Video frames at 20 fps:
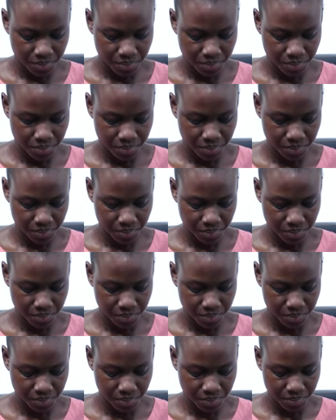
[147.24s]

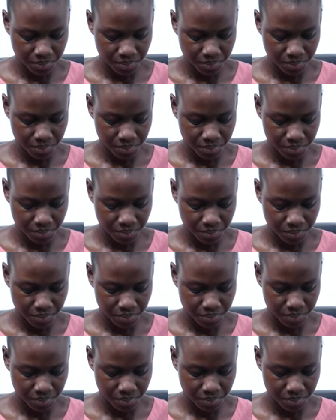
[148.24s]

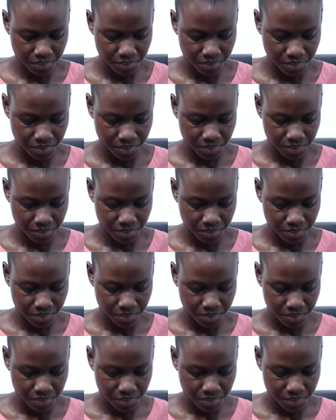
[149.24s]

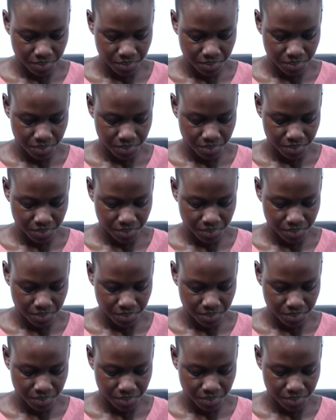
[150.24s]
[no speech]